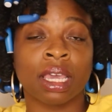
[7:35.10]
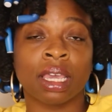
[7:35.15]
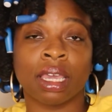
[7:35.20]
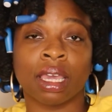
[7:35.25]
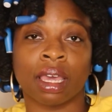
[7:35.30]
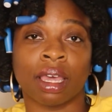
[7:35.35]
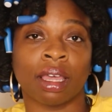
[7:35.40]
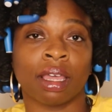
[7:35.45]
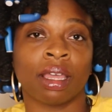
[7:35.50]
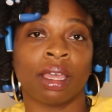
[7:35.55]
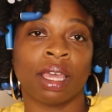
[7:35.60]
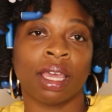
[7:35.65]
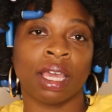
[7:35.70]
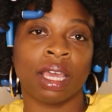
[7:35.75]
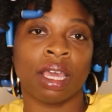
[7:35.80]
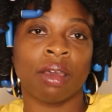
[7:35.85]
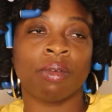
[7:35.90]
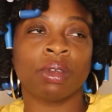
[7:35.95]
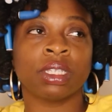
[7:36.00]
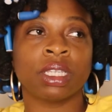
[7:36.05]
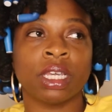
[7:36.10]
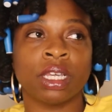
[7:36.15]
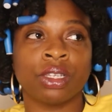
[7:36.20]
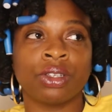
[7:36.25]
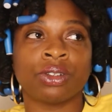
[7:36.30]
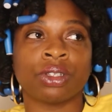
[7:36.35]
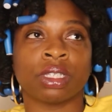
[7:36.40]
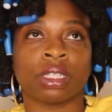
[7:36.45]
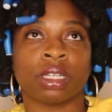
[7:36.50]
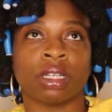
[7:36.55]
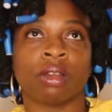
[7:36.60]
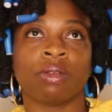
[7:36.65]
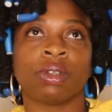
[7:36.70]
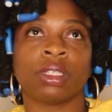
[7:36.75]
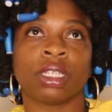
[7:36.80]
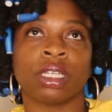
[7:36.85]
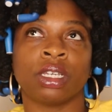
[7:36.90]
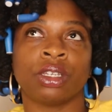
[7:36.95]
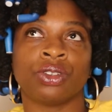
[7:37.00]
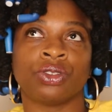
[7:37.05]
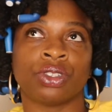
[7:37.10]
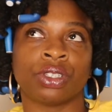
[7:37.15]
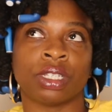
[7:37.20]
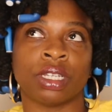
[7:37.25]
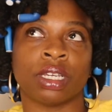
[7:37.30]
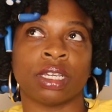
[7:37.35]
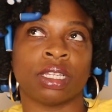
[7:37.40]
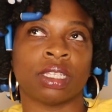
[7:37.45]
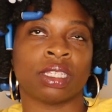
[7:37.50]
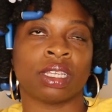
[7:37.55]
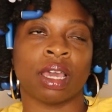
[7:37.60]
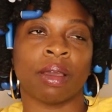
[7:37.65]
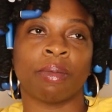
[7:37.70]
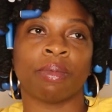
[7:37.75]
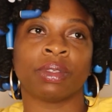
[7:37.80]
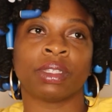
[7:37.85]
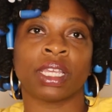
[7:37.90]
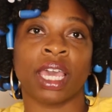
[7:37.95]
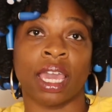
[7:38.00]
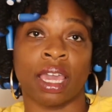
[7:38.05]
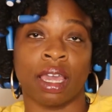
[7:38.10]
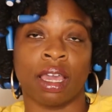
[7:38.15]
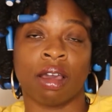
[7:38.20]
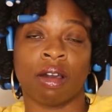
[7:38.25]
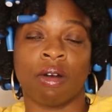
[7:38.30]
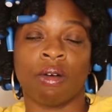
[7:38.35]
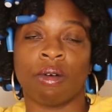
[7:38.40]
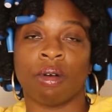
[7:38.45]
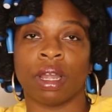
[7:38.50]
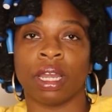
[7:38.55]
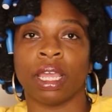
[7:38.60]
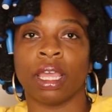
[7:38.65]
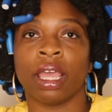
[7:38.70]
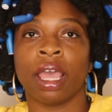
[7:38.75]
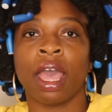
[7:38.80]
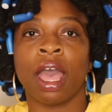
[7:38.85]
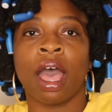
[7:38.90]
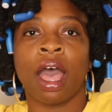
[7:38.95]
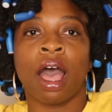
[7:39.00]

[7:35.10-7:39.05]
yeah, it was interesting. It was an interesting take on it.